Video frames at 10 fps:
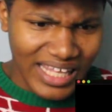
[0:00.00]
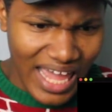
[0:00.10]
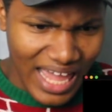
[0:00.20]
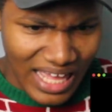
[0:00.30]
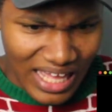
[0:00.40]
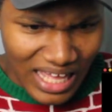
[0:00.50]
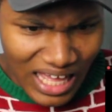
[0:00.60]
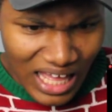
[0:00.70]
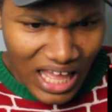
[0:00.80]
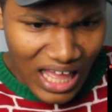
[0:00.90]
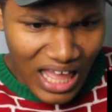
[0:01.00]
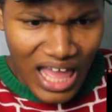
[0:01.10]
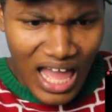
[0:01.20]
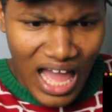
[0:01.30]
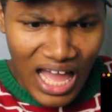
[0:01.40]
that?
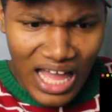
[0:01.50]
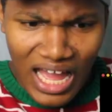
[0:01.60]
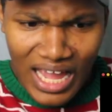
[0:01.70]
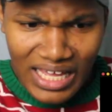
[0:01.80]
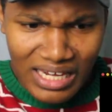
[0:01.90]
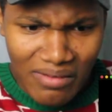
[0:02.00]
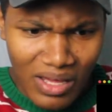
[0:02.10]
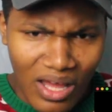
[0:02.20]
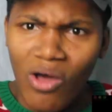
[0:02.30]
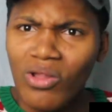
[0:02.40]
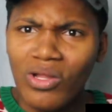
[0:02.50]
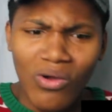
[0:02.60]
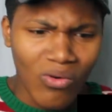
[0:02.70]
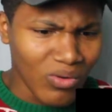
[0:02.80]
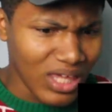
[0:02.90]
I ain't even,
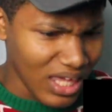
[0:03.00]
oh,